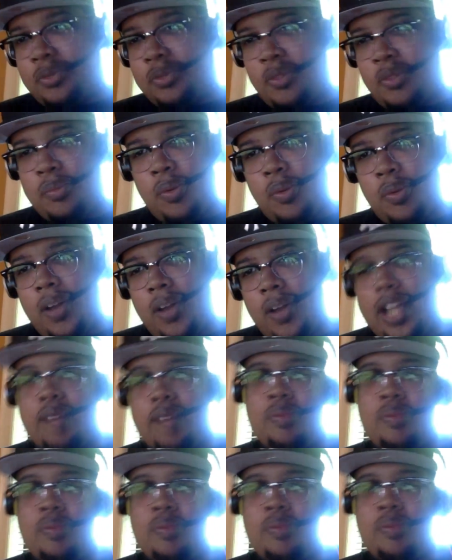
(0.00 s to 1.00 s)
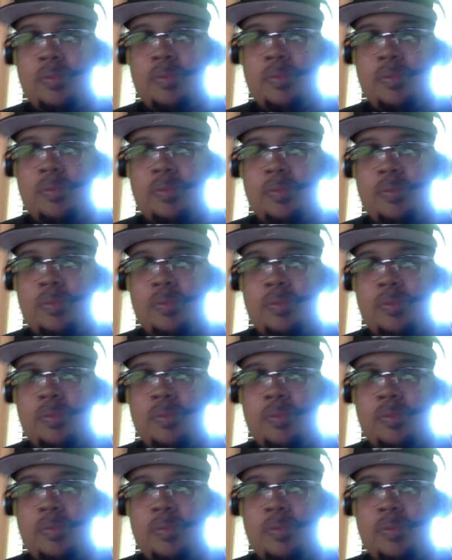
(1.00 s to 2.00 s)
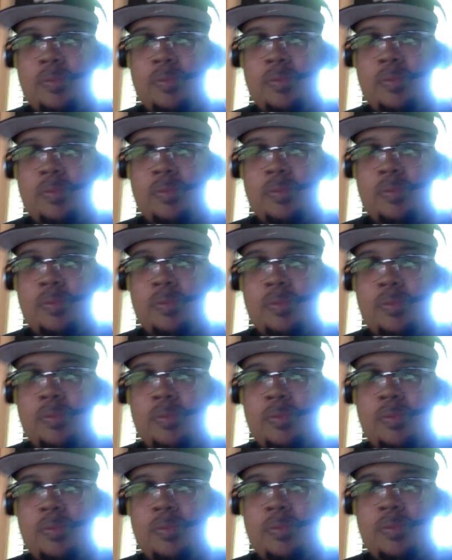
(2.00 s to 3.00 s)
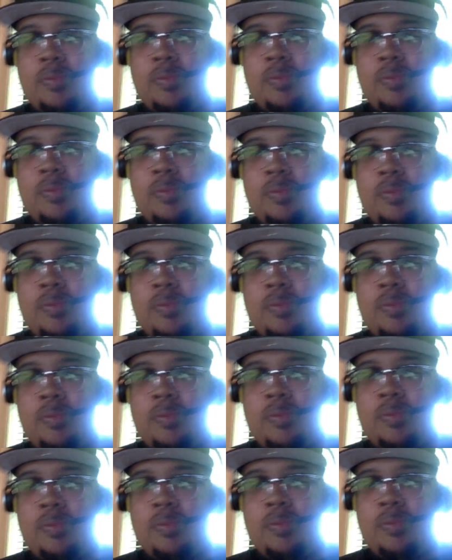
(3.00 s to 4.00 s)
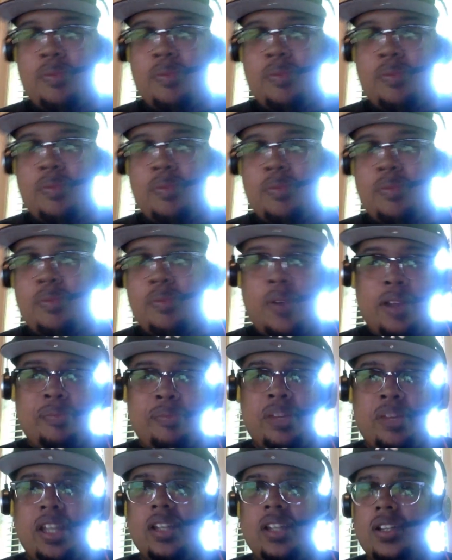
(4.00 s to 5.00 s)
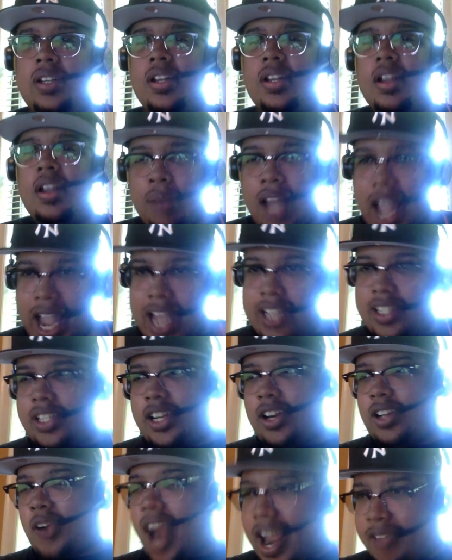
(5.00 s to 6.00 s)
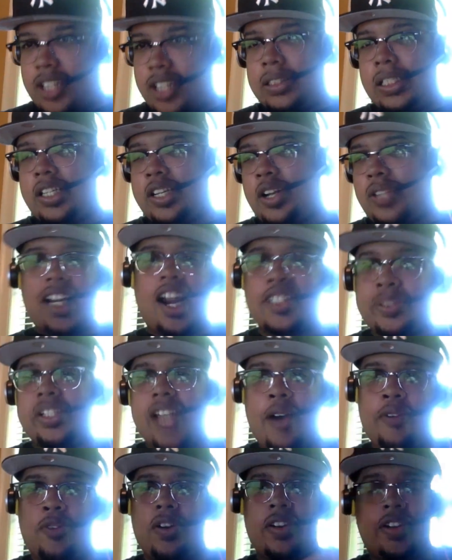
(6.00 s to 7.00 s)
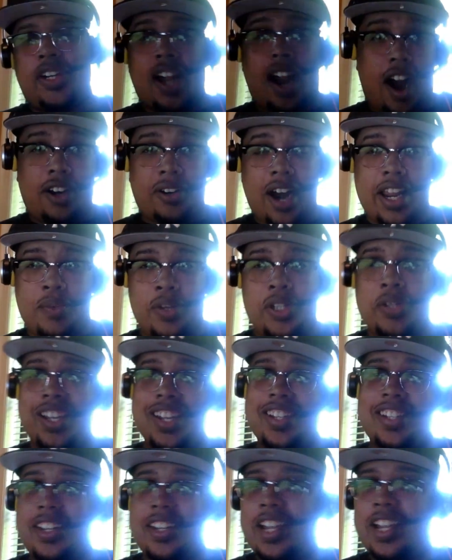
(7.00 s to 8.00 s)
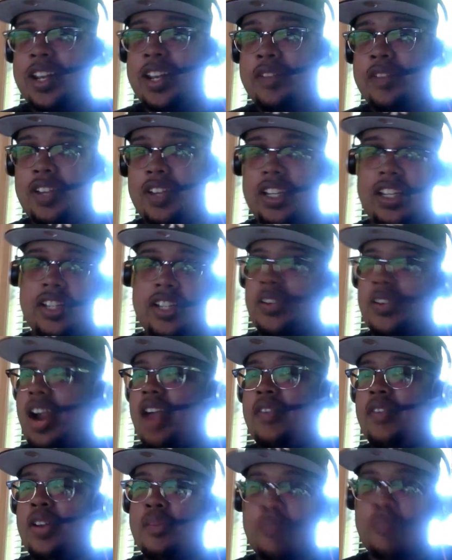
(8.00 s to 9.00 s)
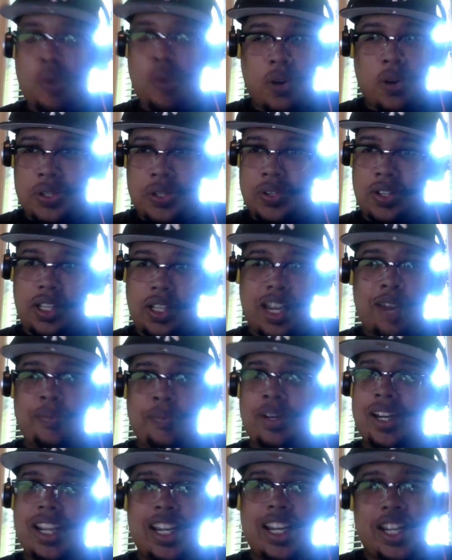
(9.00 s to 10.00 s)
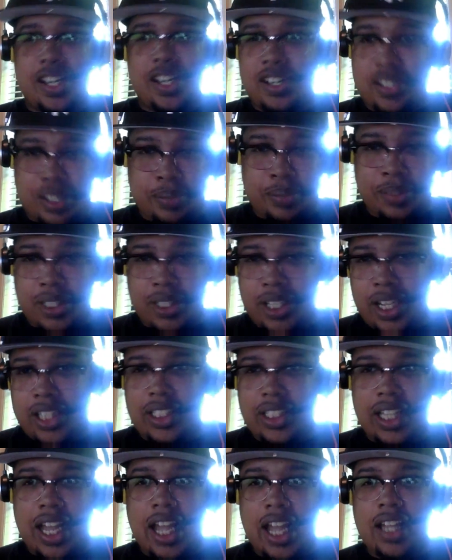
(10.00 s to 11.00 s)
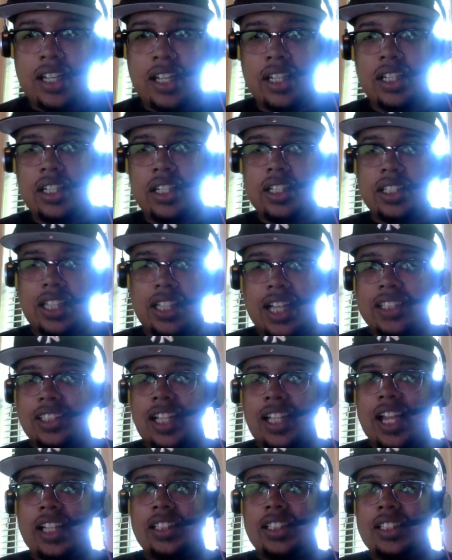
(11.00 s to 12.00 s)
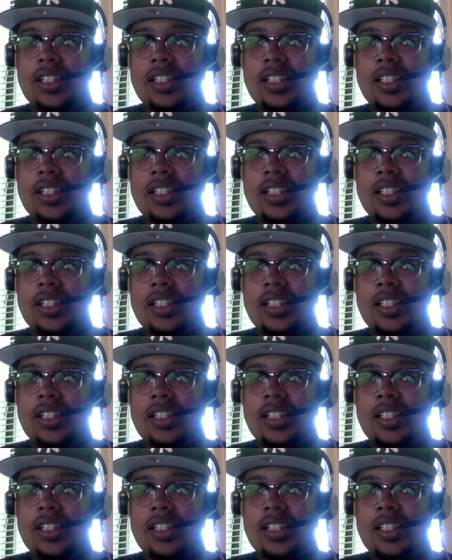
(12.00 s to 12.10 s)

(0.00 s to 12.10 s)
from point A to point B. But as you're driving you know that car switches out for another car right and when you get to the end of it you're driving a porsche or a lamborghini or something like that that's yeah, like from, the